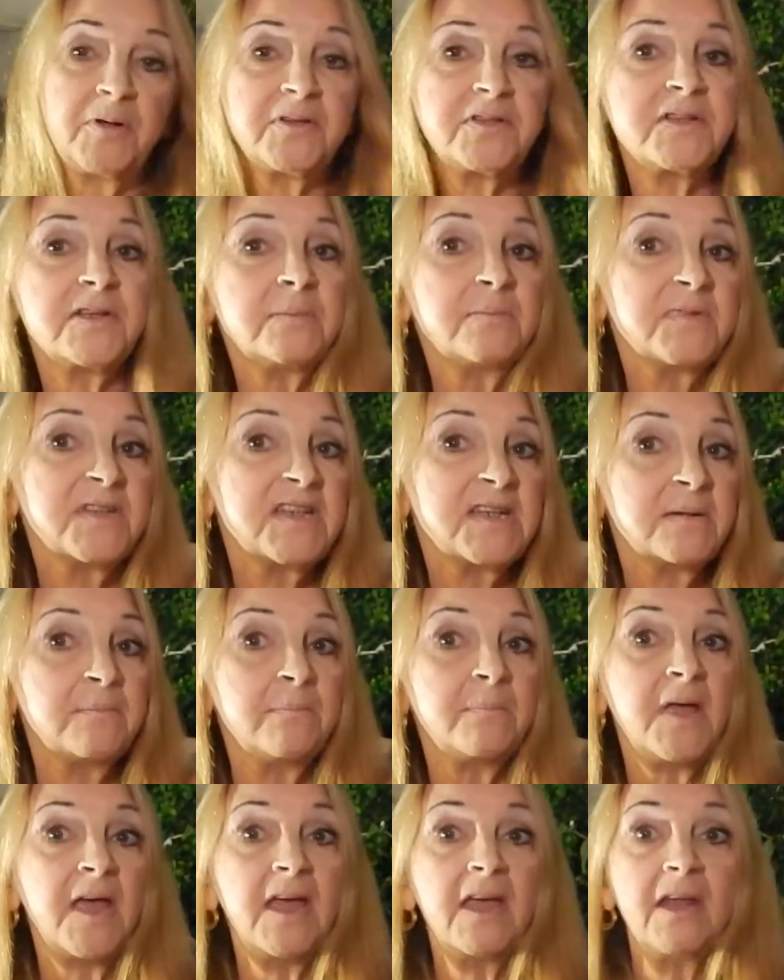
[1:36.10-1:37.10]
put some
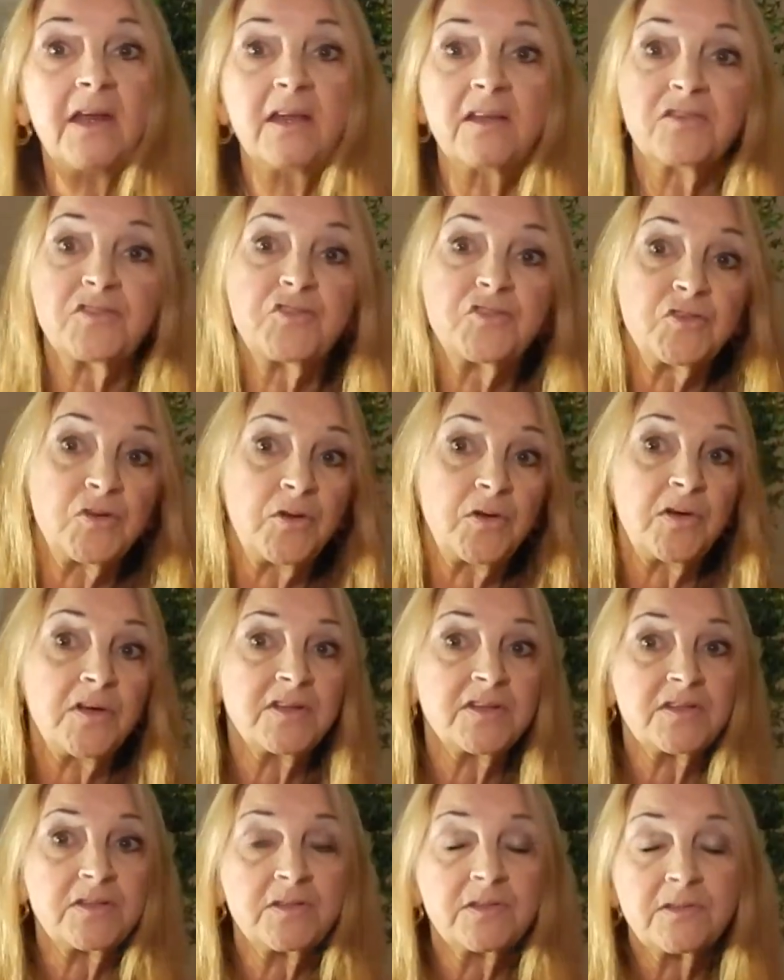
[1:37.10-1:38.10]
tomato
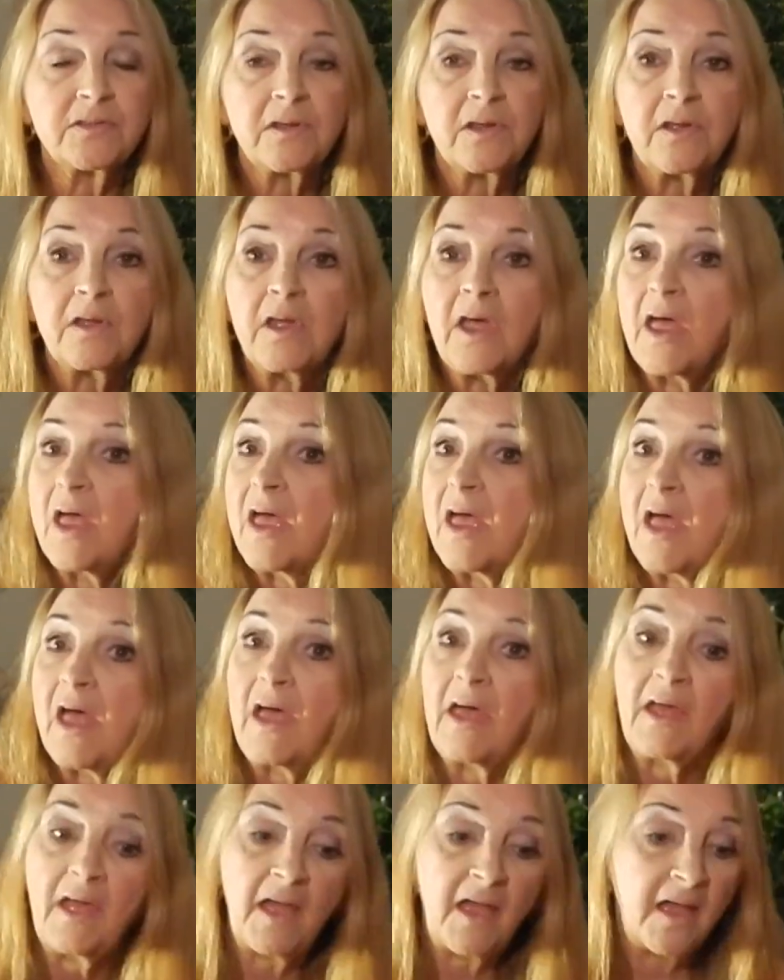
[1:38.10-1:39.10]
sauce
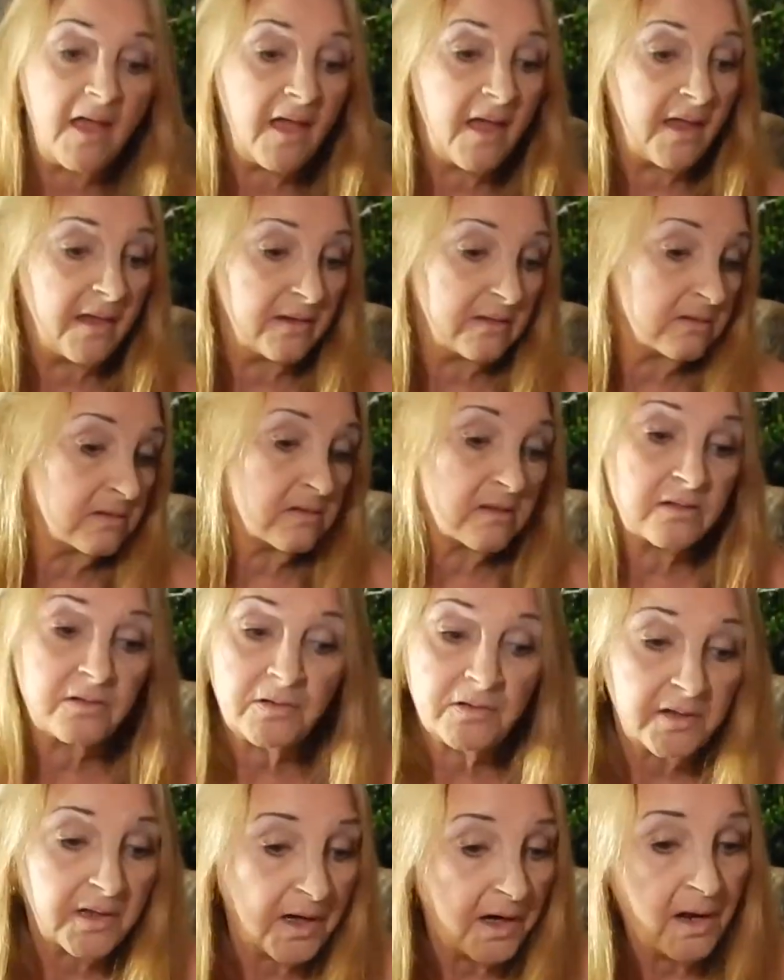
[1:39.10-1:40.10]
and
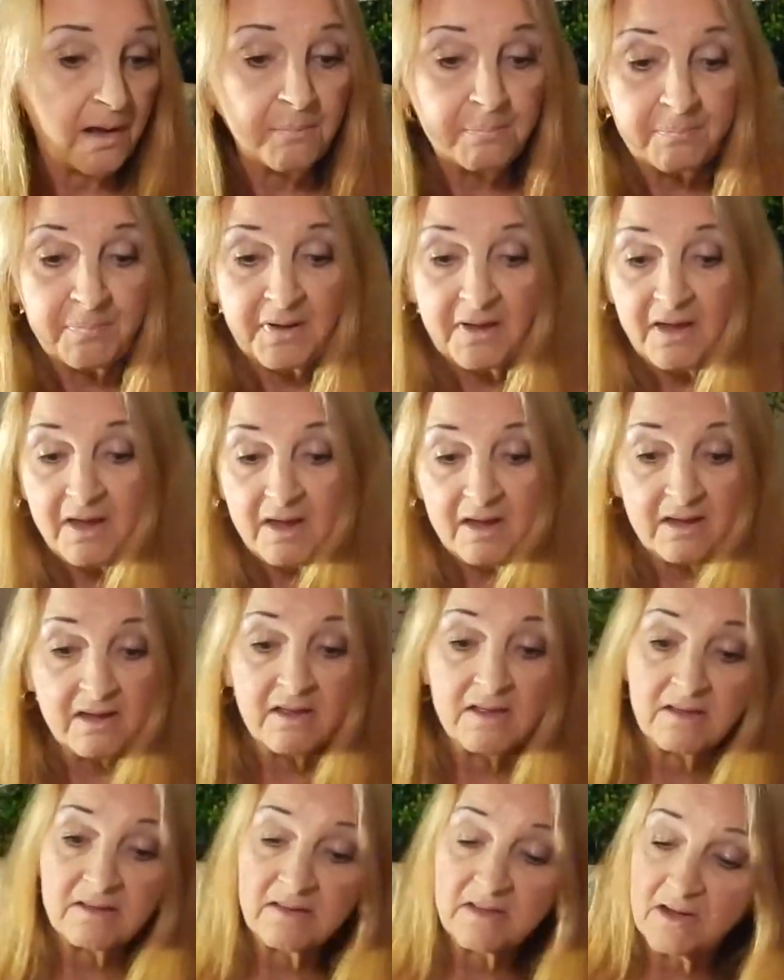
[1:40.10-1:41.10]
cook it up,
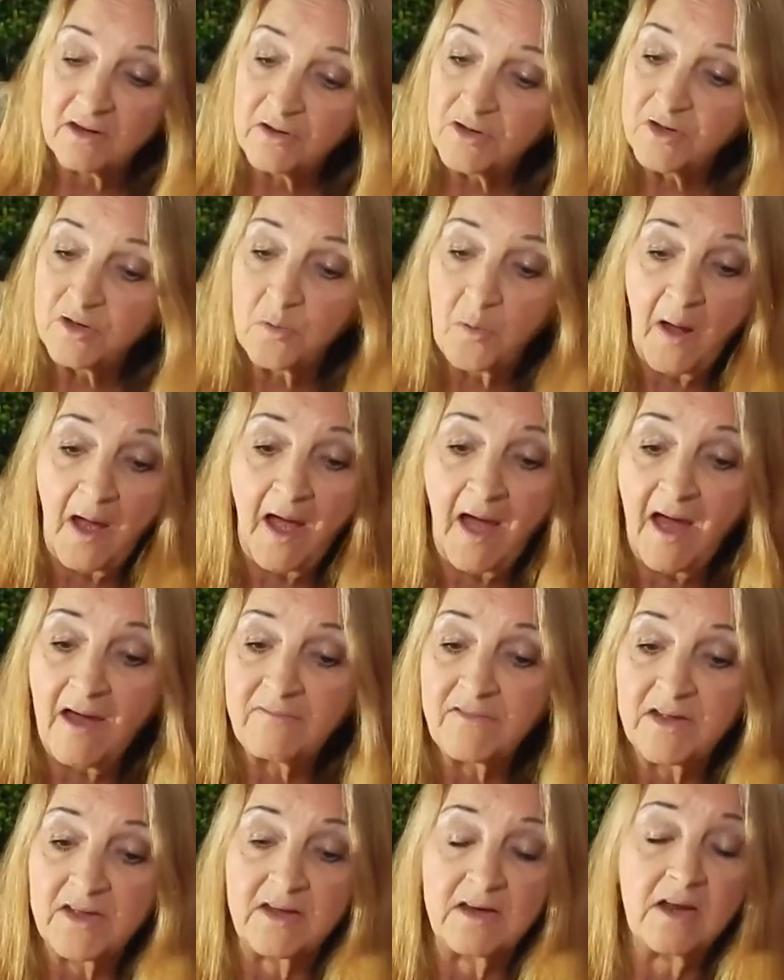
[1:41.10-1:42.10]
and there you
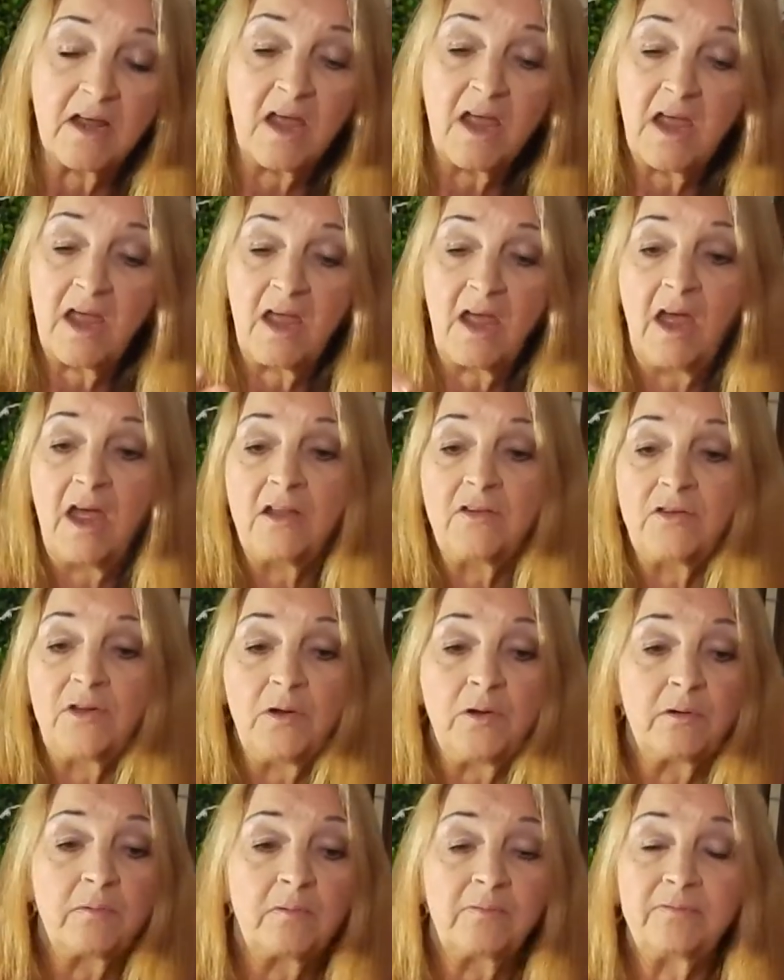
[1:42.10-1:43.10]
have it. And
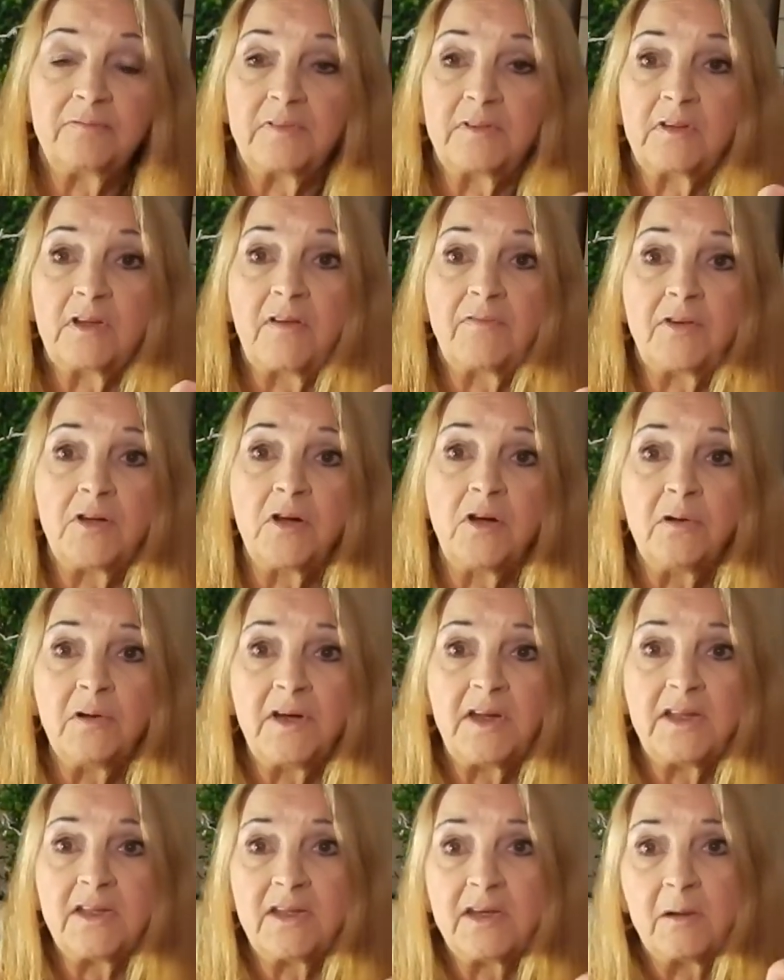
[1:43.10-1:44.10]
there, if you know
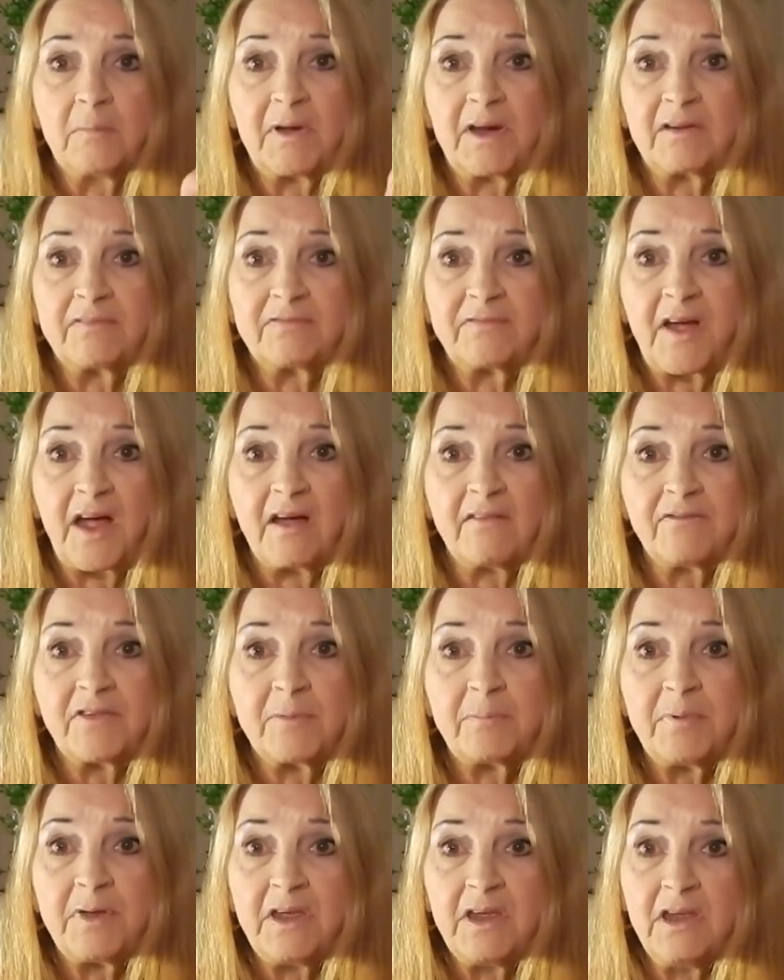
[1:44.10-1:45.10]
anything about a
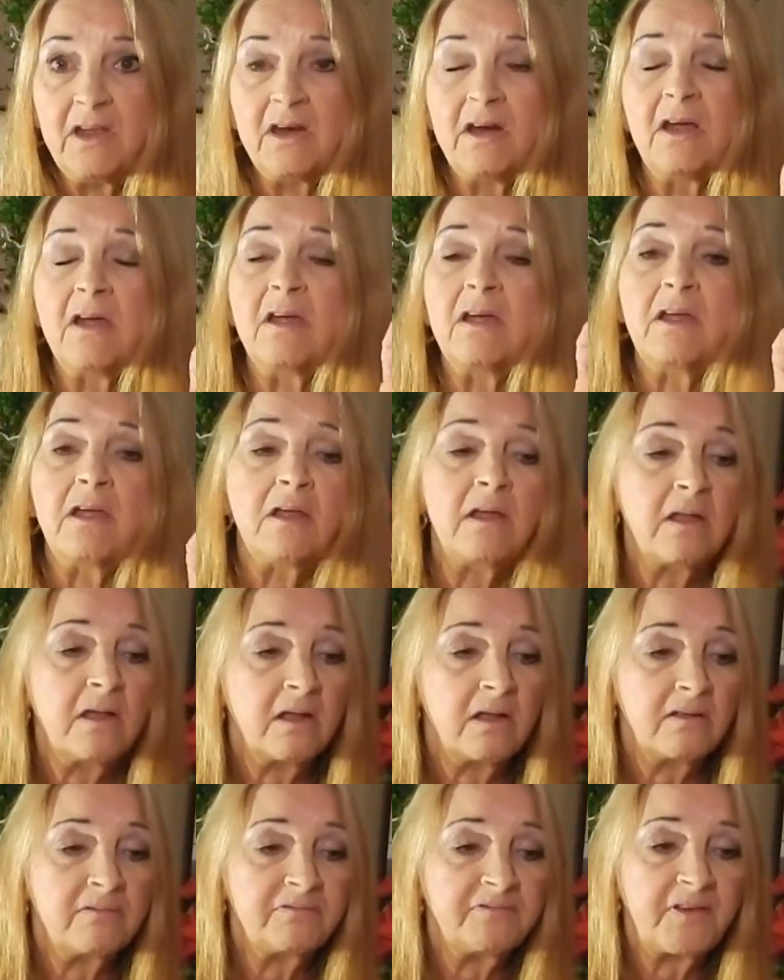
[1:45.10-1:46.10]
fava bean,
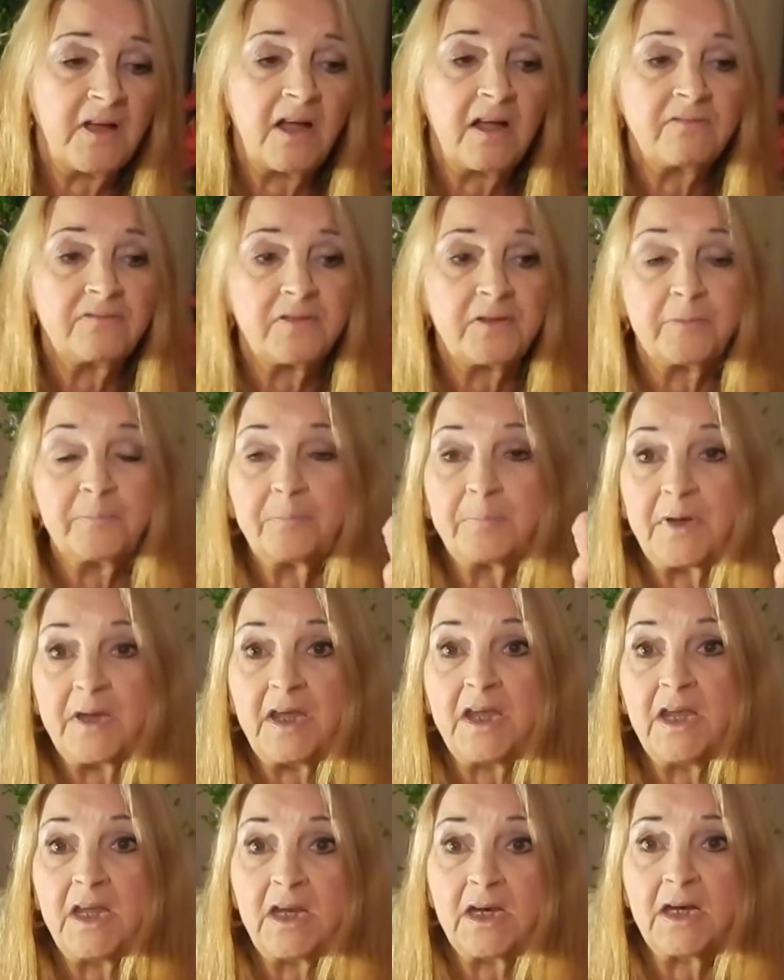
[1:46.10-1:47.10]
a fava
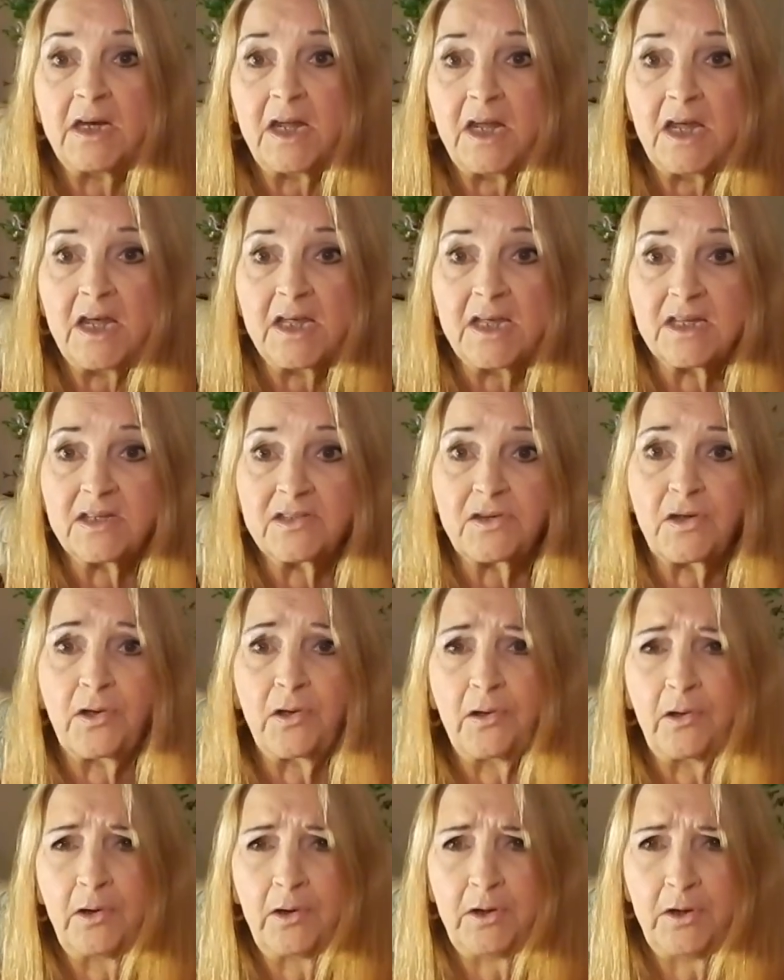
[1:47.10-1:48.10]
bean is
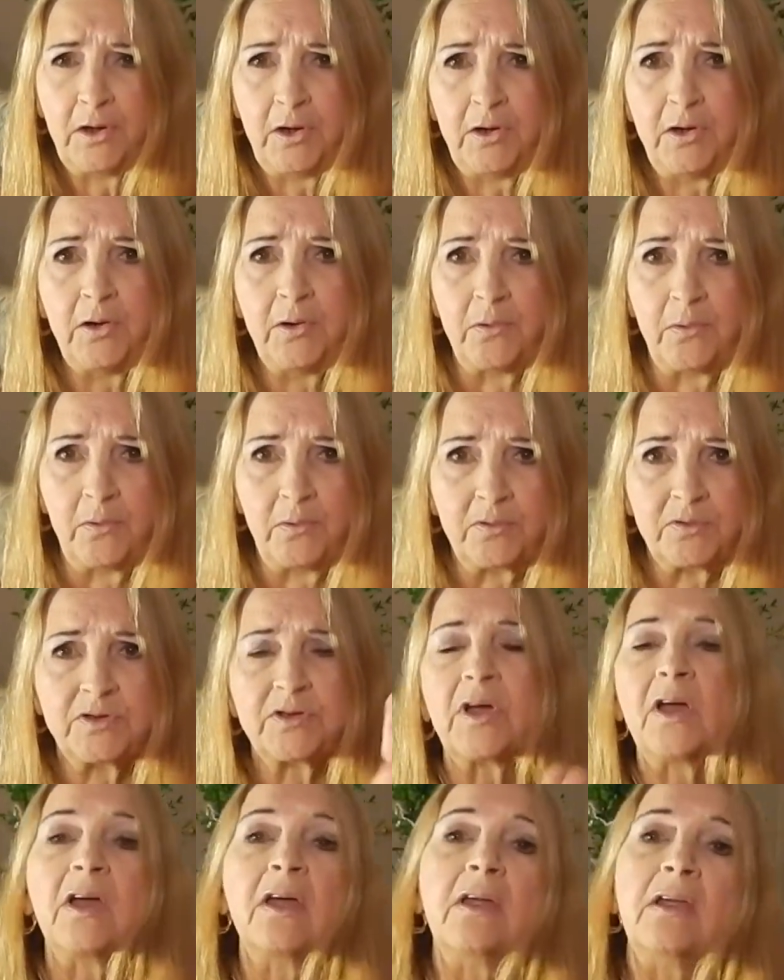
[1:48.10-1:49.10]

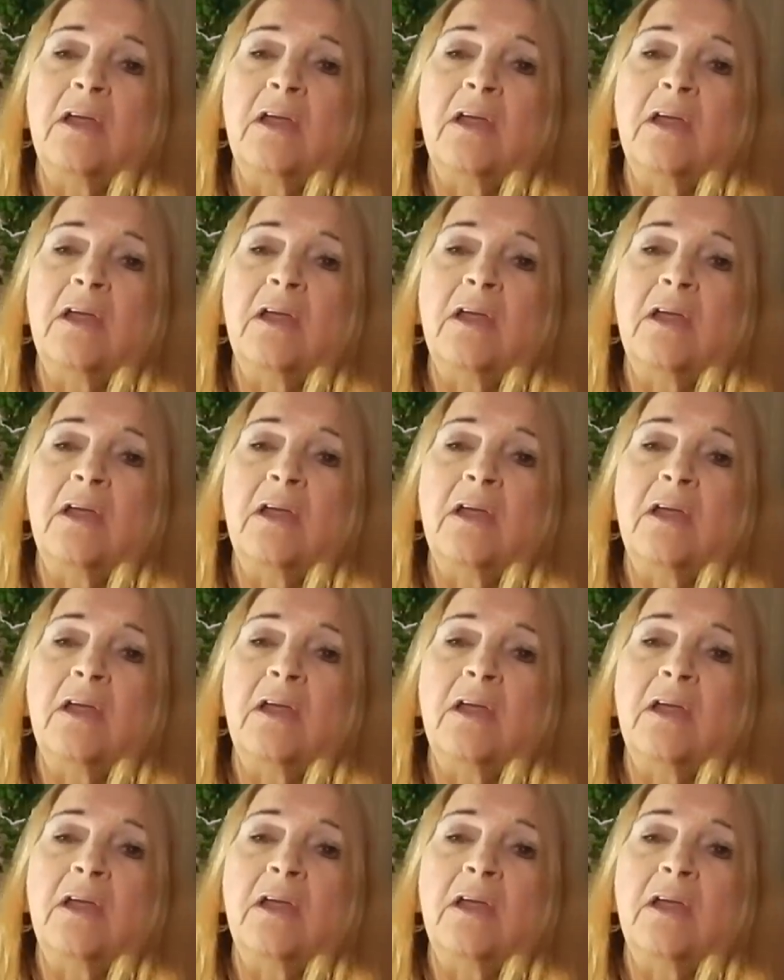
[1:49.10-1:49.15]
huge.